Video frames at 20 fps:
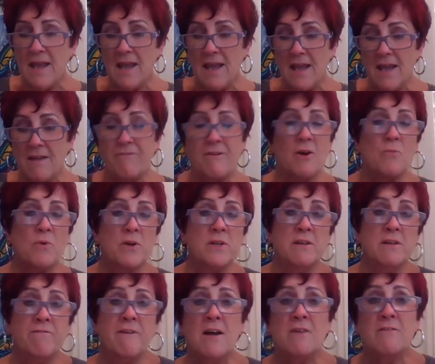If I wouldn't
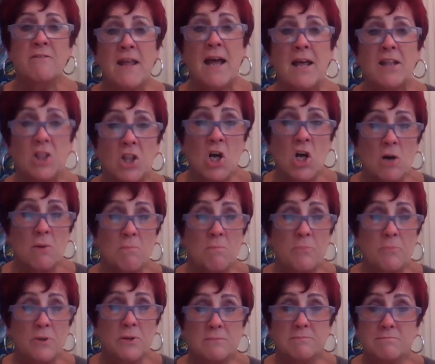have found that lump,
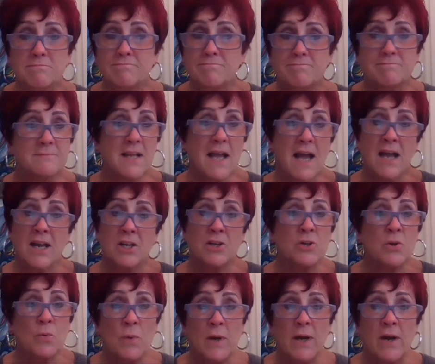I don't
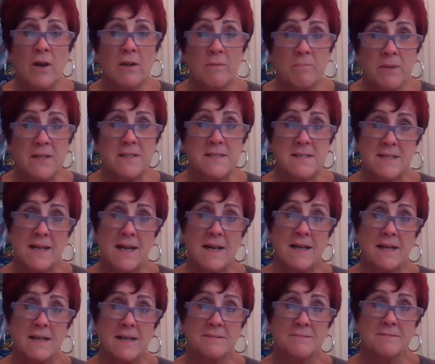know where I'd be today.